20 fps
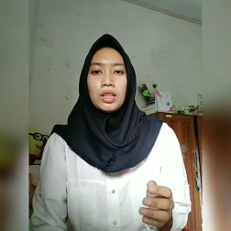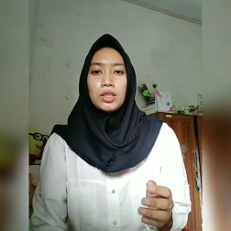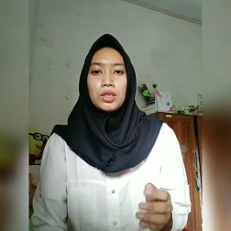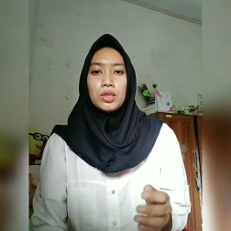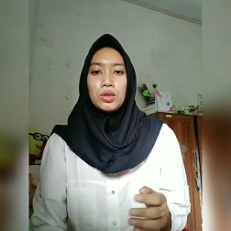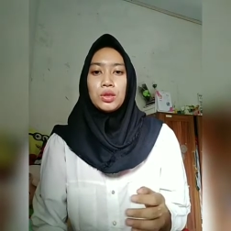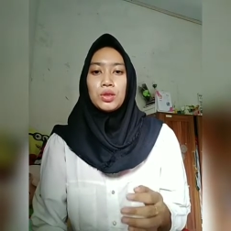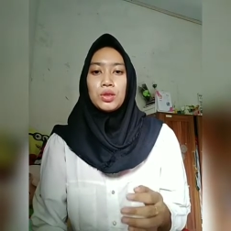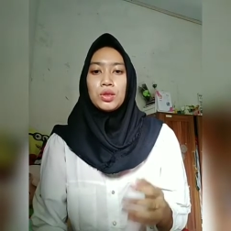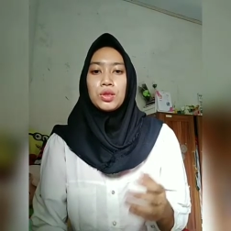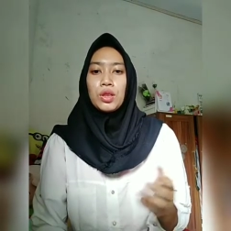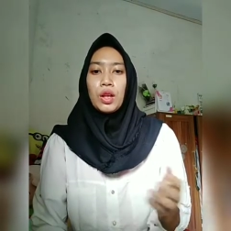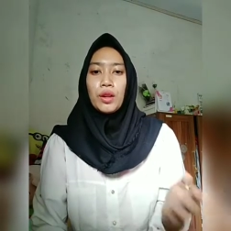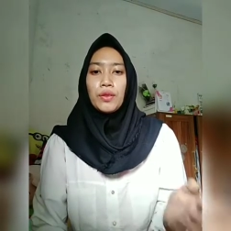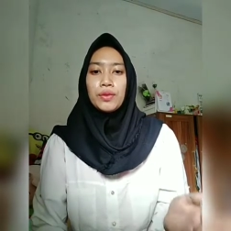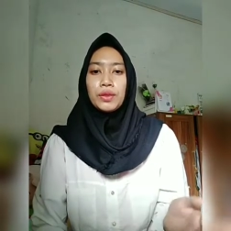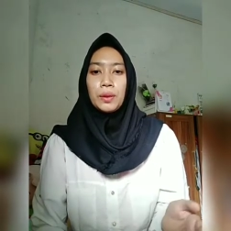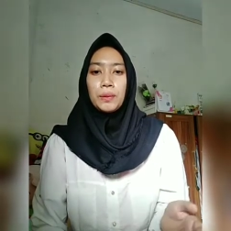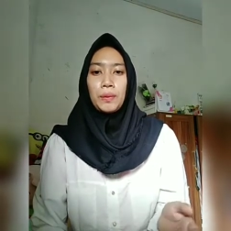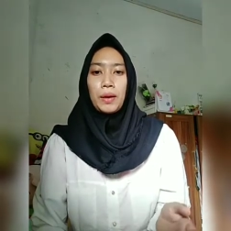to solve
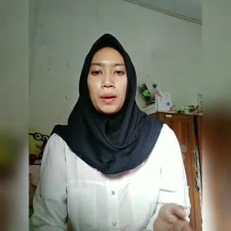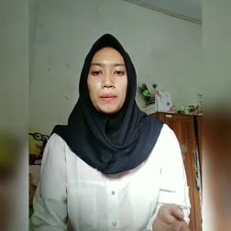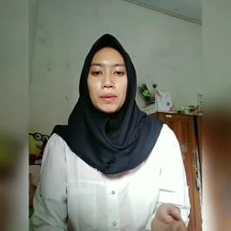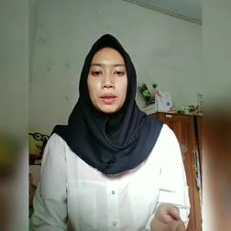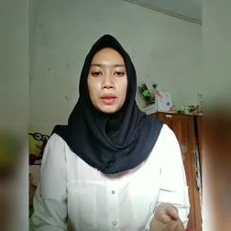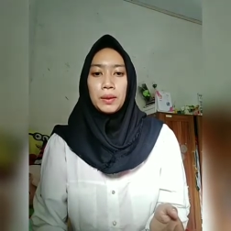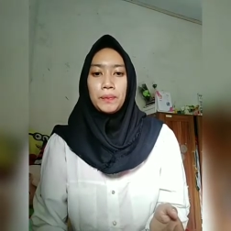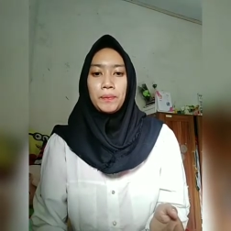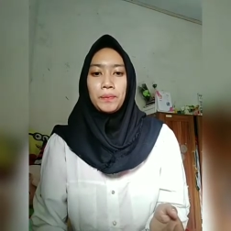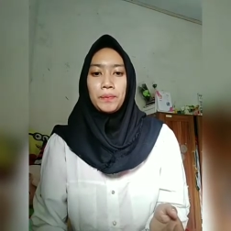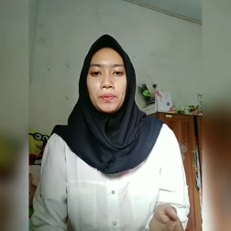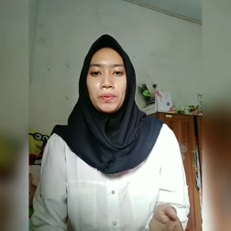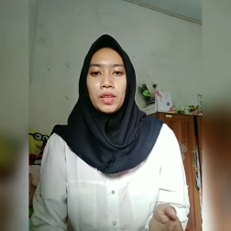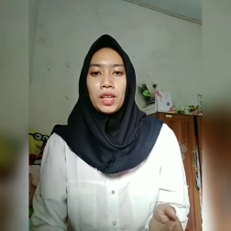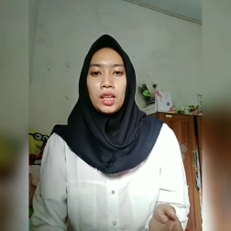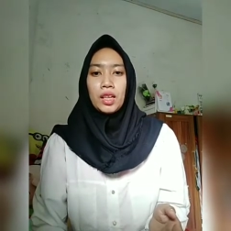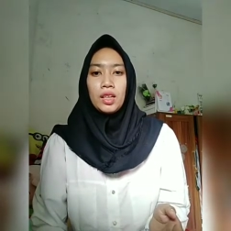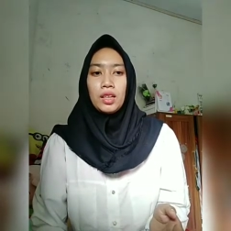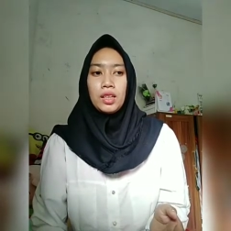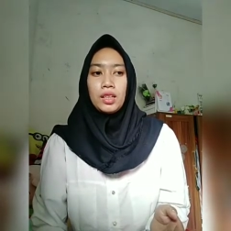the problem,
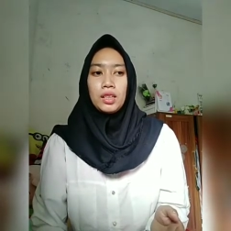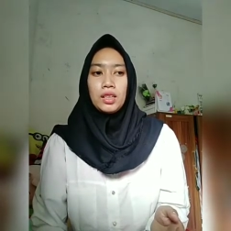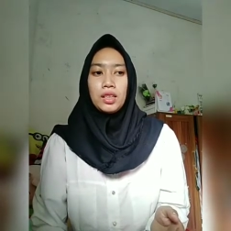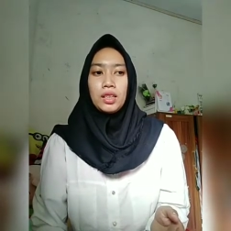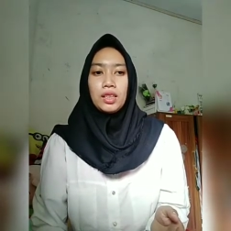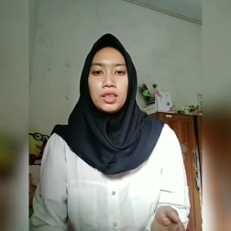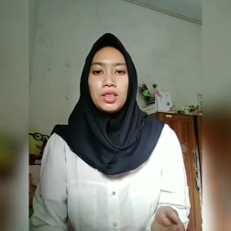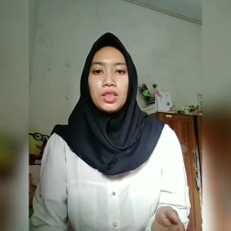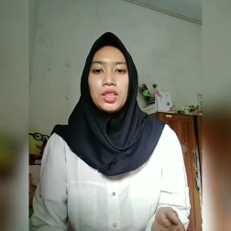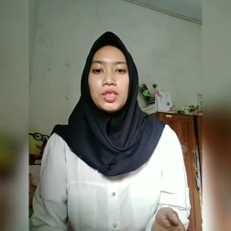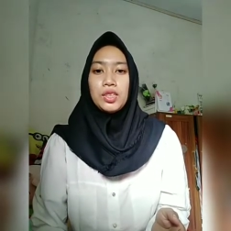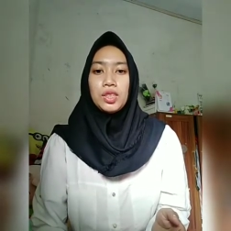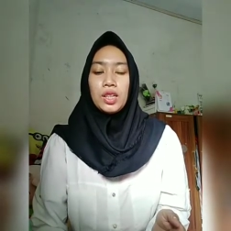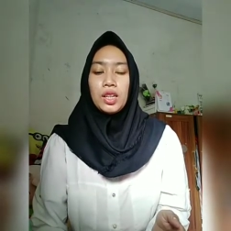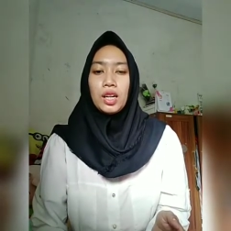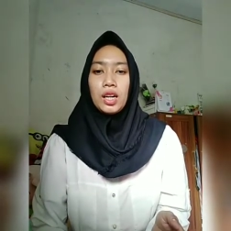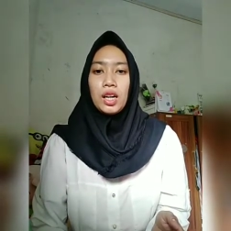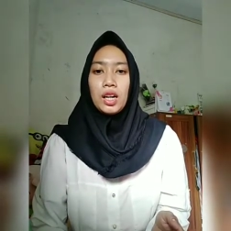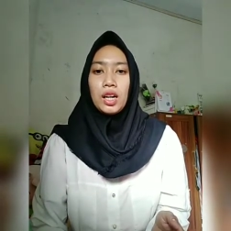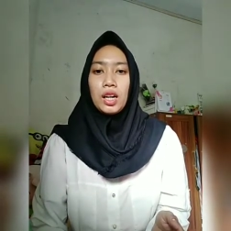
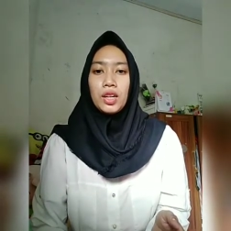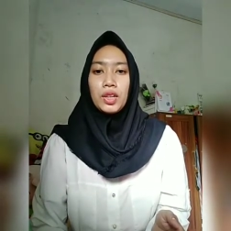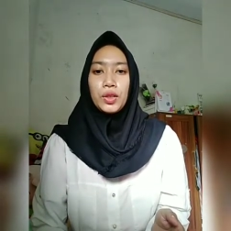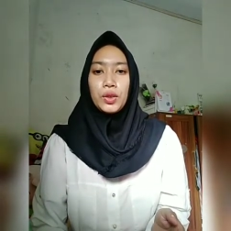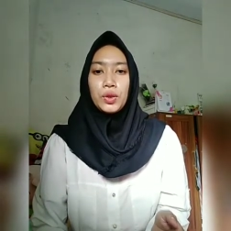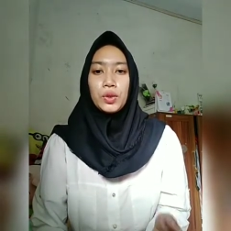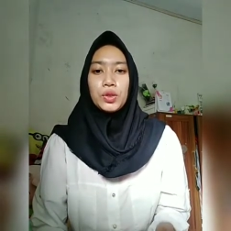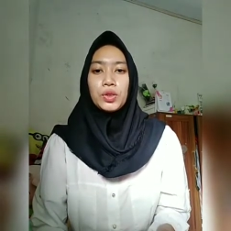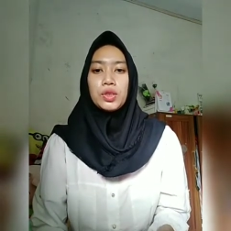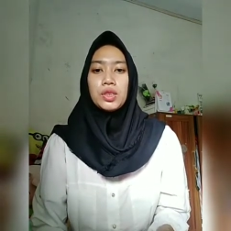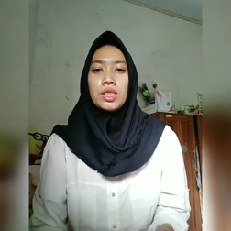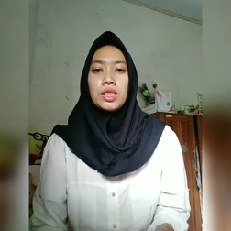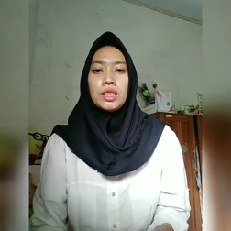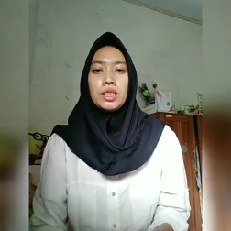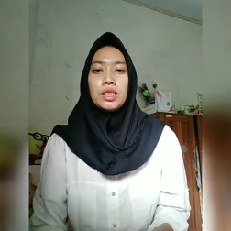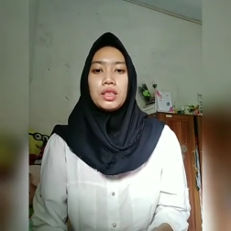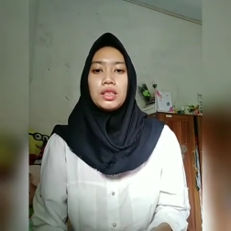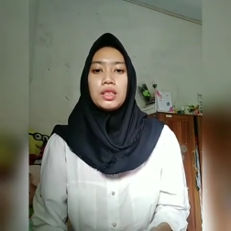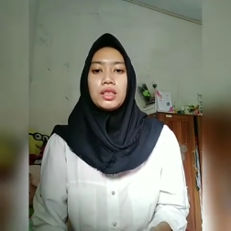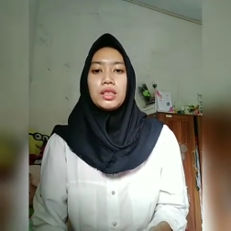teacher use
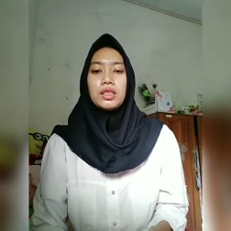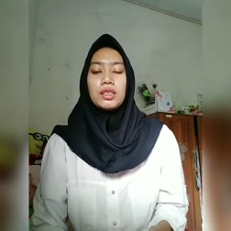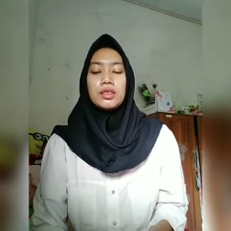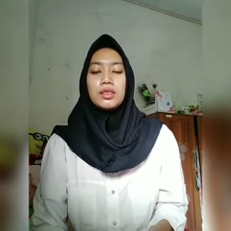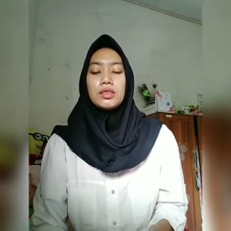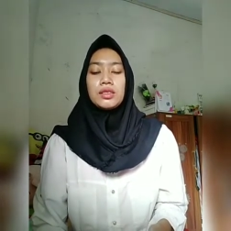the